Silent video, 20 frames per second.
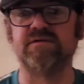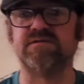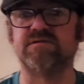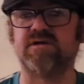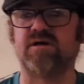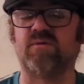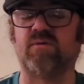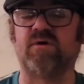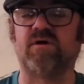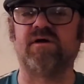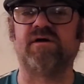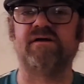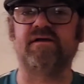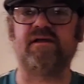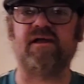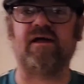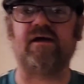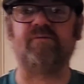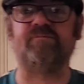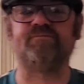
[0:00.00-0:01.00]
So
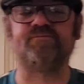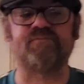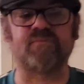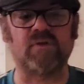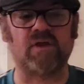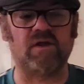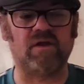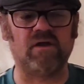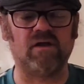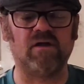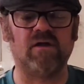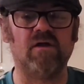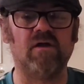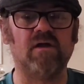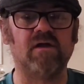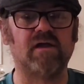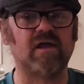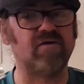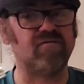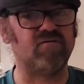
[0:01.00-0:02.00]

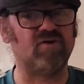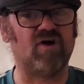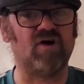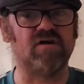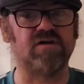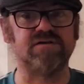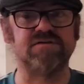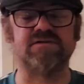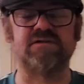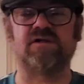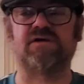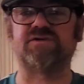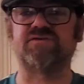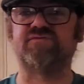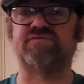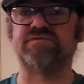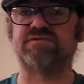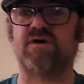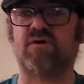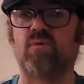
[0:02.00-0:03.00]
Canvey Island's last
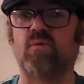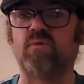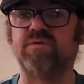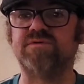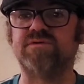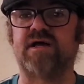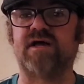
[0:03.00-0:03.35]
result was